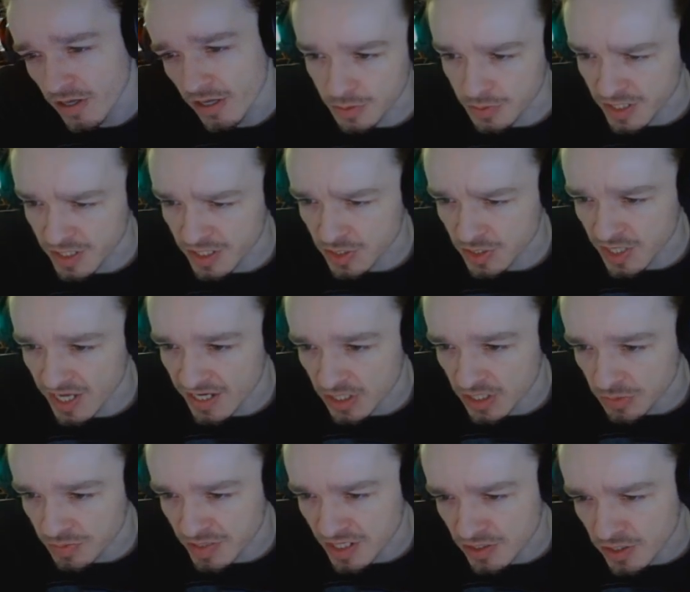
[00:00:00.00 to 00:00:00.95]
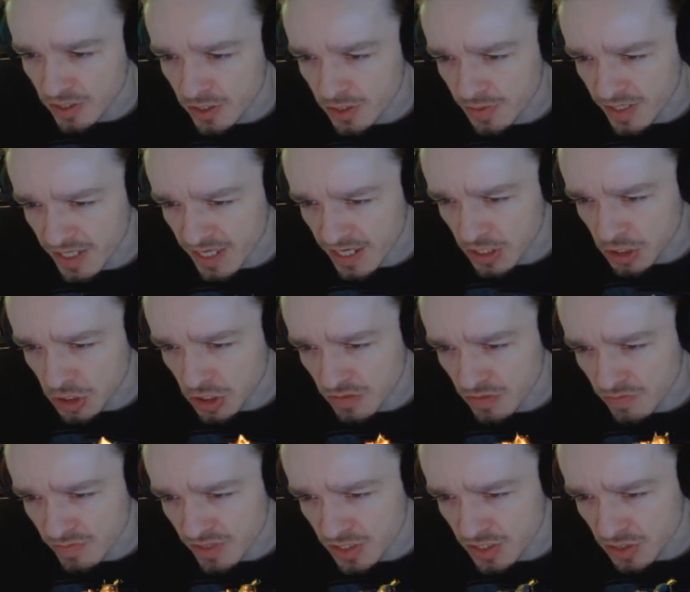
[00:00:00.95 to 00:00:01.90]
Fixed XP
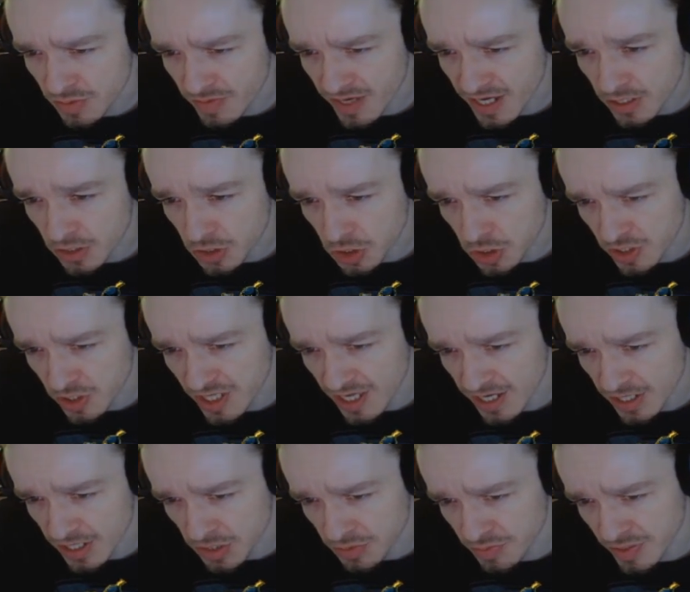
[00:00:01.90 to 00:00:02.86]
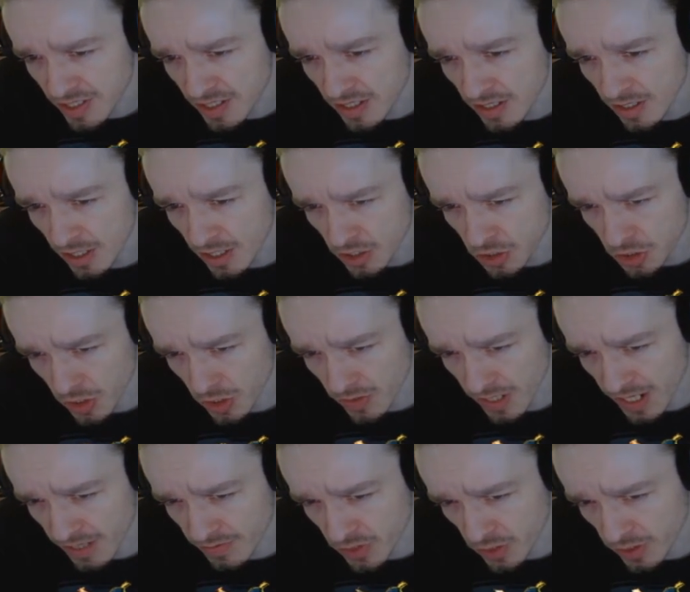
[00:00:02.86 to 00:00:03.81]
notification mismatch. The XP shown
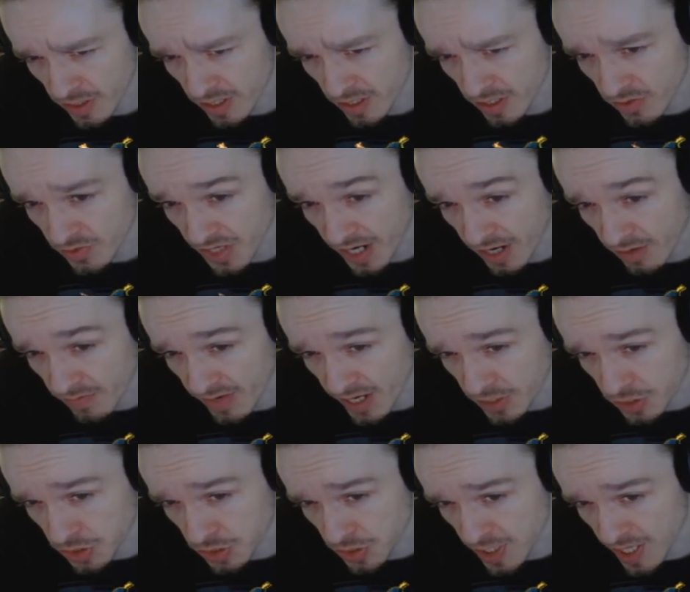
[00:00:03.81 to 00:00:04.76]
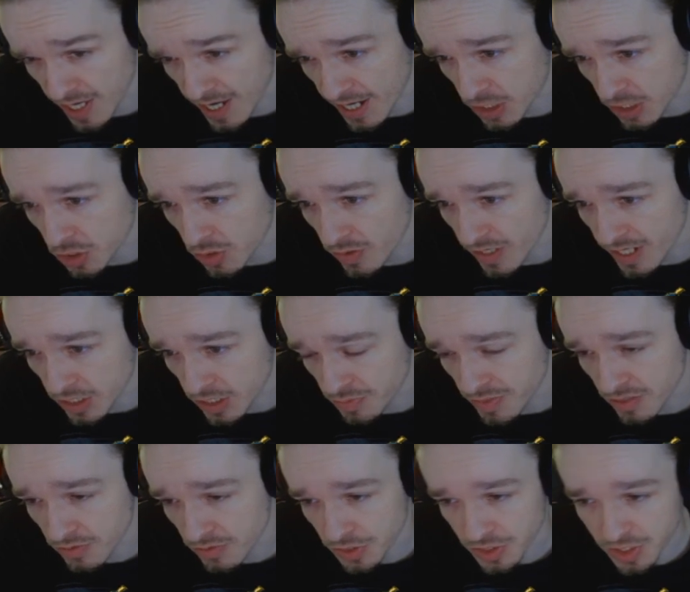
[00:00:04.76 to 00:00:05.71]
after a kill now matches the actual
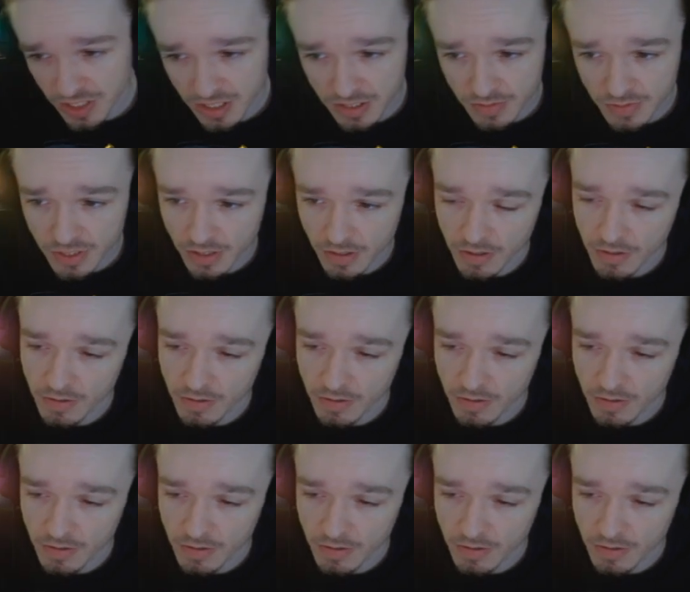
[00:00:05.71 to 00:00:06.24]
XP received.